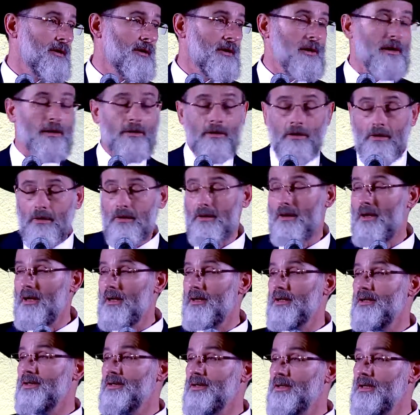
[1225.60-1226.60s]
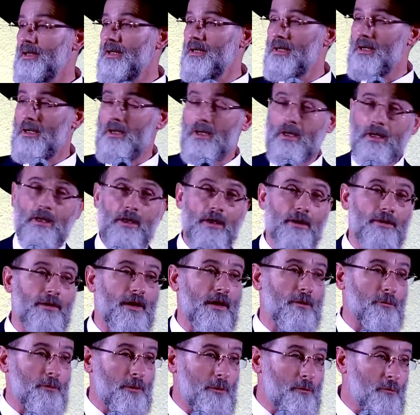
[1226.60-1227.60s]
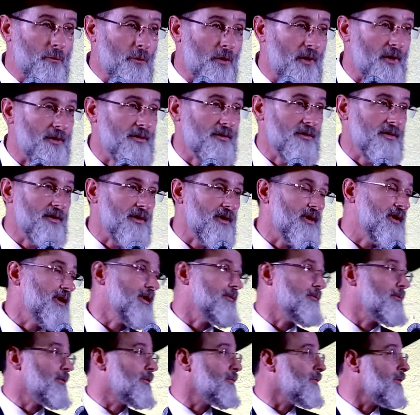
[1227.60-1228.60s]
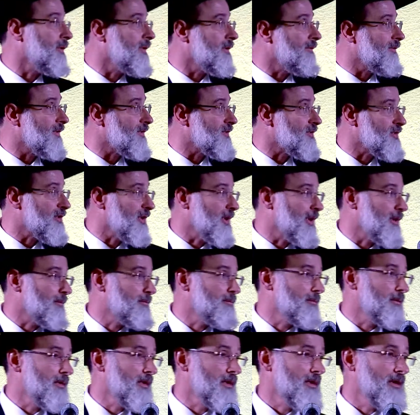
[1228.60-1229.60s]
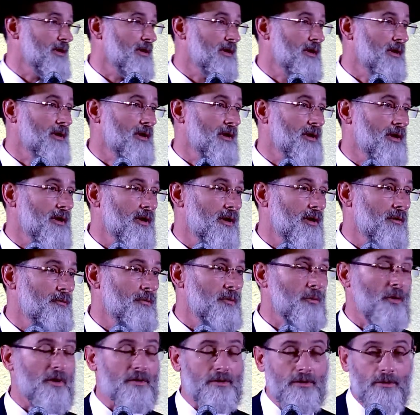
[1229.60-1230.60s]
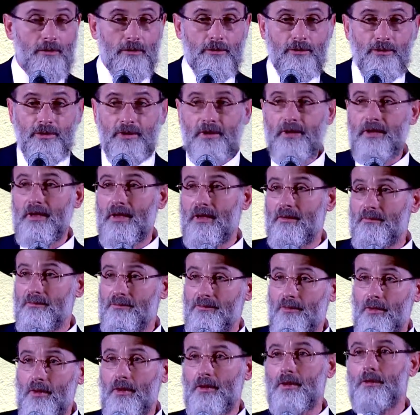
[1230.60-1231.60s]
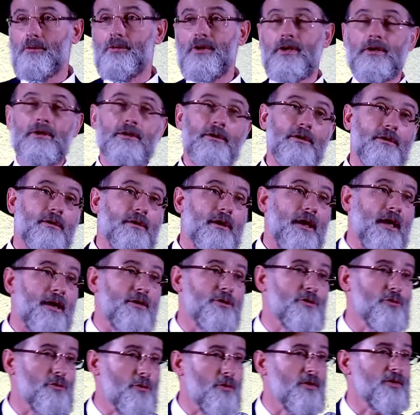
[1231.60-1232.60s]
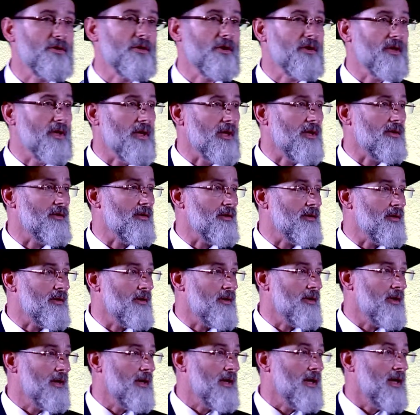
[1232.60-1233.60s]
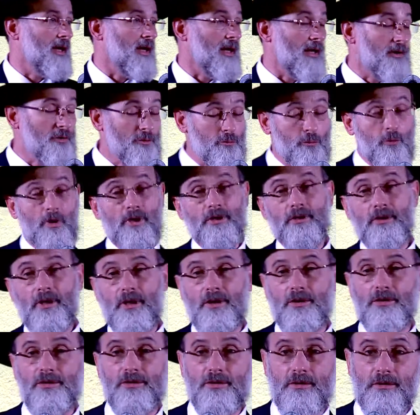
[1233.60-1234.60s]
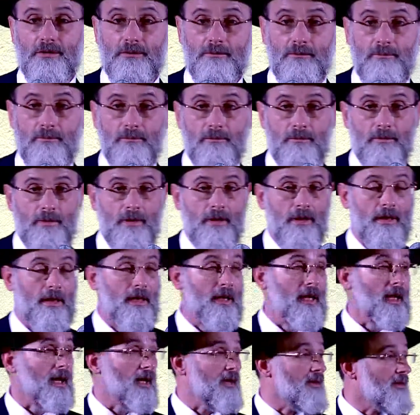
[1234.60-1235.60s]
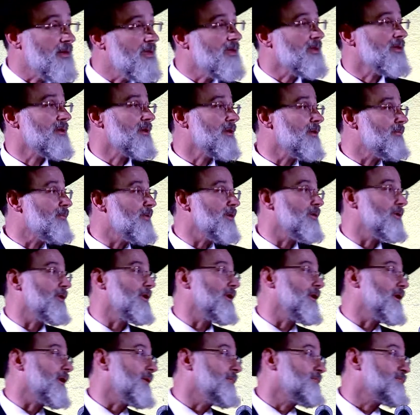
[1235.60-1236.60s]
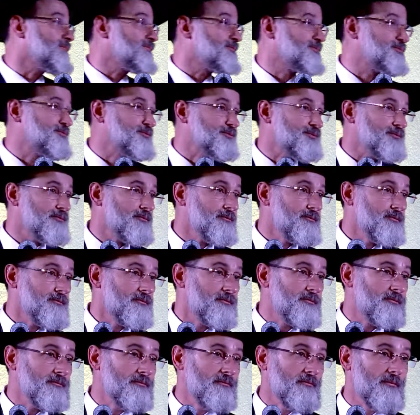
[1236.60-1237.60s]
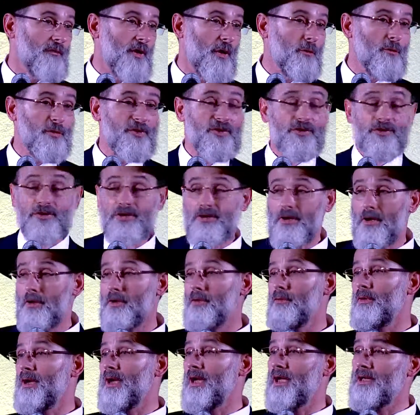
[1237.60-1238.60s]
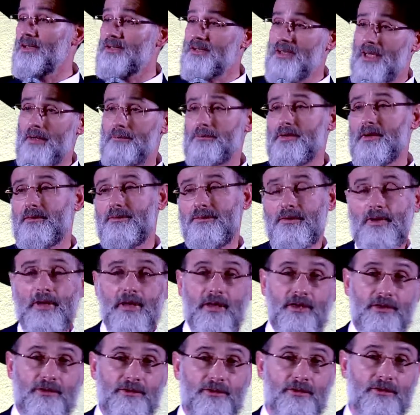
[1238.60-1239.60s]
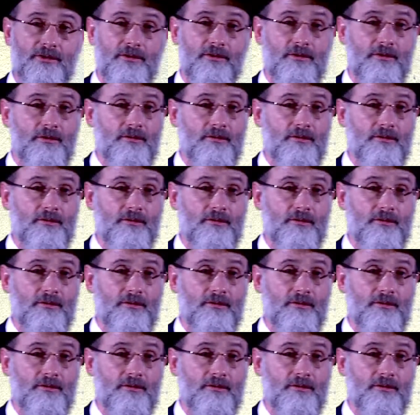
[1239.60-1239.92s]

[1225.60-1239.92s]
in all honesty in our heart, that we want to keep the word of Hashem, we want to learn it and follow it and join together as one nation. And this community, which so exemplifies